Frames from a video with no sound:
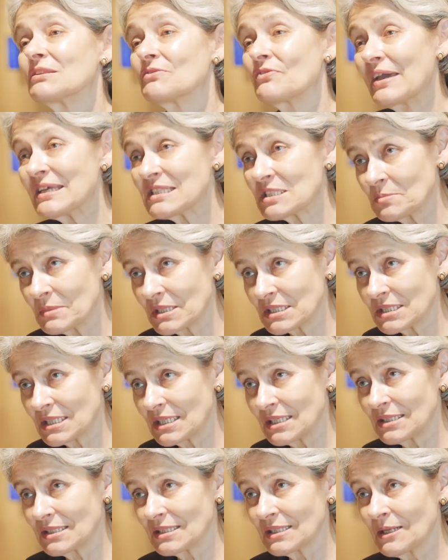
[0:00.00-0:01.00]
Investment
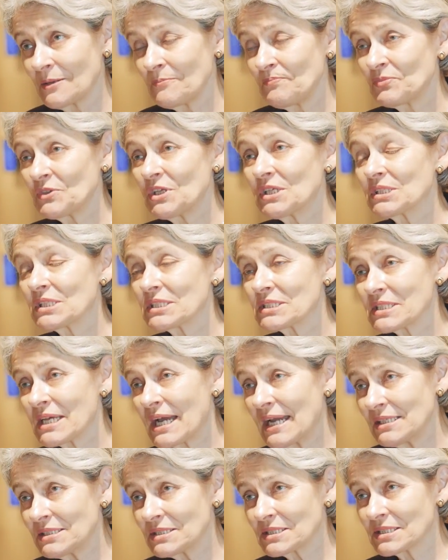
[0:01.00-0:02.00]
in the
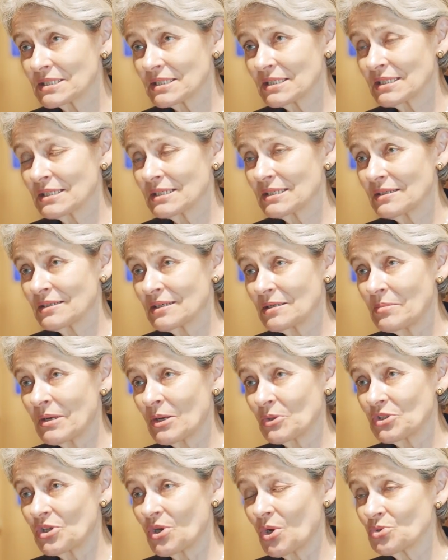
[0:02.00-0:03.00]
science
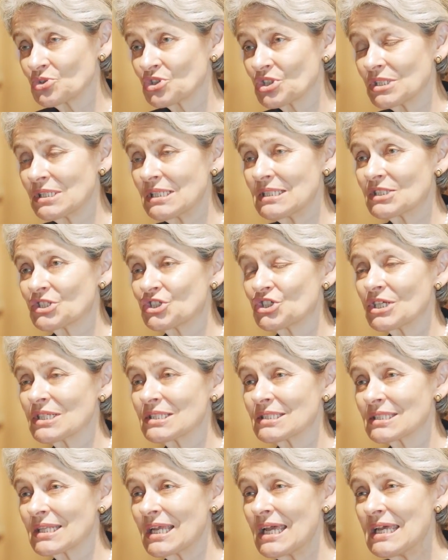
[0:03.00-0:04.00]
about the ocean is
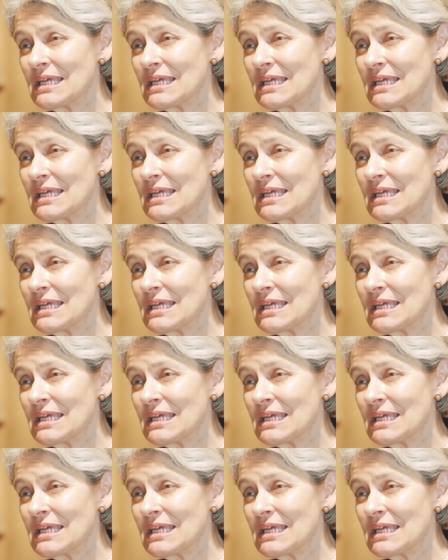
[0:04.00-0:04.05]
just